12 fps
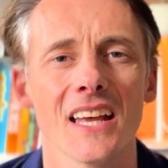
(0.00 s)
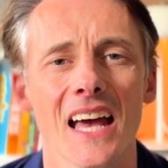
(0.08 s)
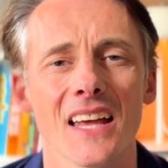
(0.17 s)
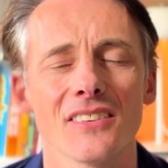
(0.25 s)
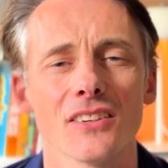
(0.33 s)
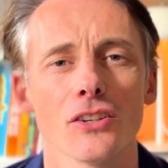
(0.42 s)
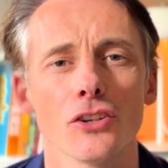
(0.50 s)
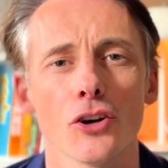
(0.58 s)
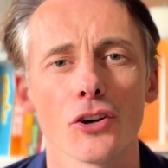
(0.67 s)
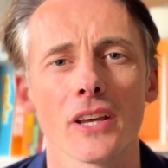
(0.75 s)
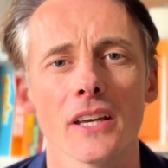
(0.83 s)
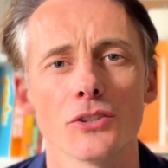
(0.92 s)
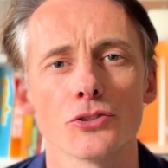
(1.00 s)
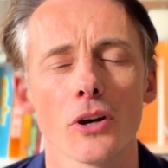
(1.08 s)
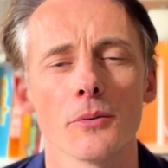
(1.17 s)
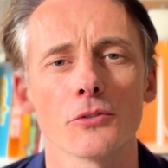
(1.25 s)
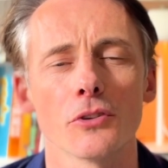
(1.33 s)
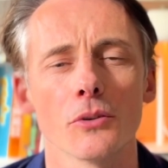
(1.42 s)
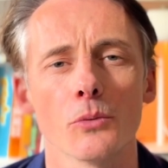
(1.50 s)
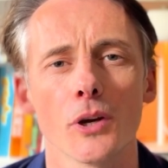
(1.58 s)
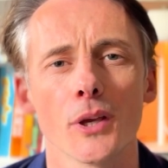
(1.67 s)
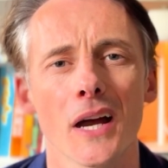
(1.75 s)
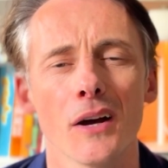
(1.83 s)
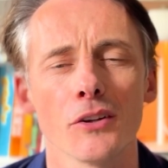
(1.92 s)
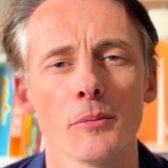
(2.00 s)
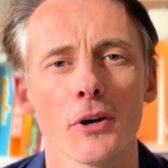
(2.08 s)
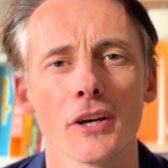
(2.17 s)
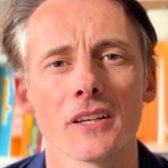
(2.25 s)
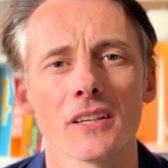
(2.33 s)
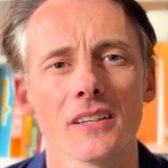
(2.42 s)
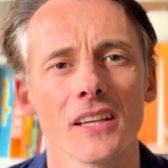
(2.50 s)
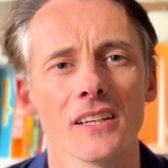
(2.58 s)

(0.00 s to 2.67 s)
and not get dropped while you're out on a bike,